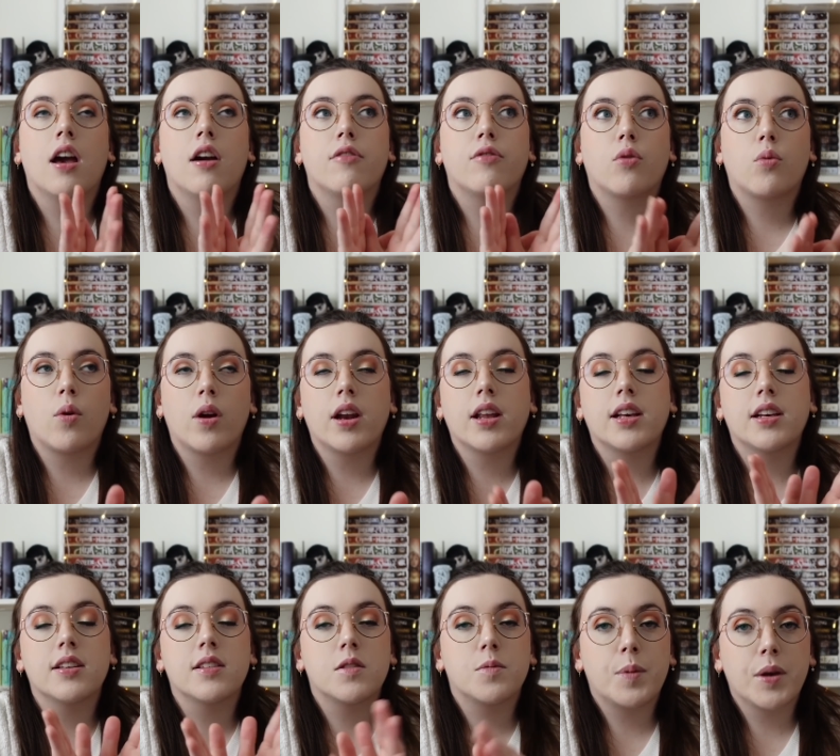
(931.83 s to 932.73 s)

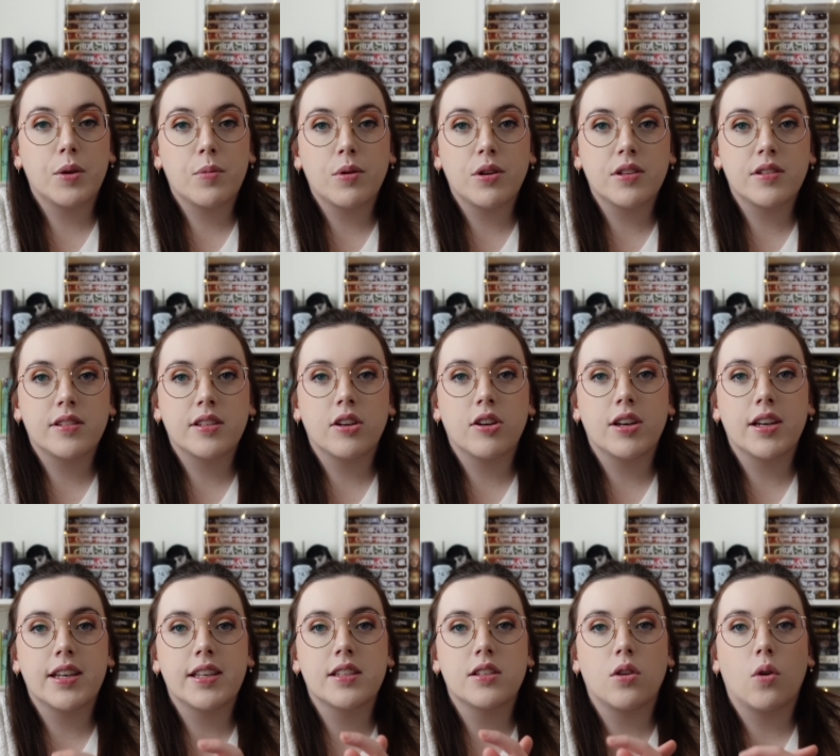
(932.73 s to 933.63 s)
Veronica Speedwell
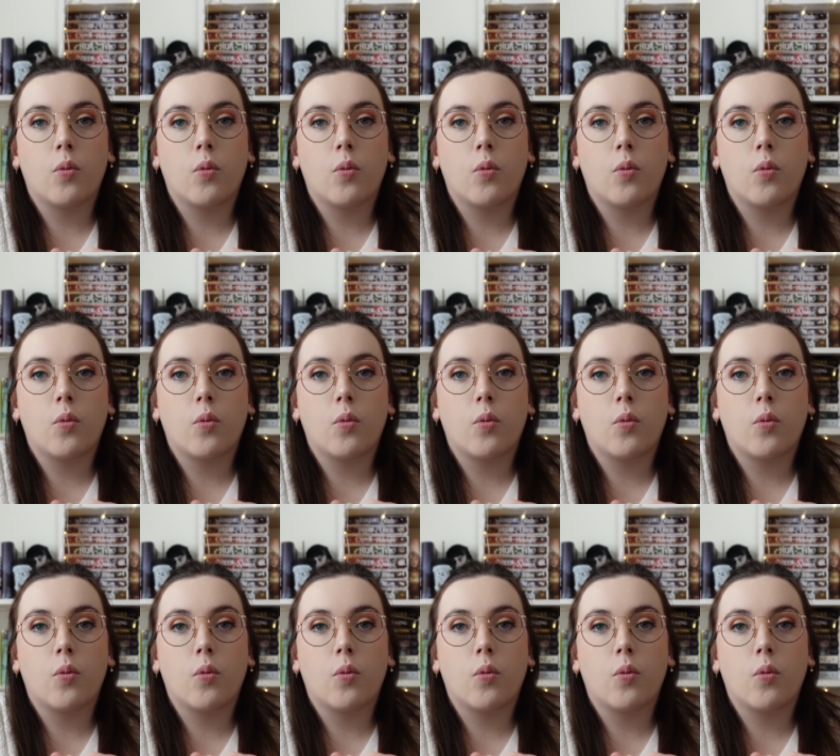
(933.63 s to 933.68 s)
series,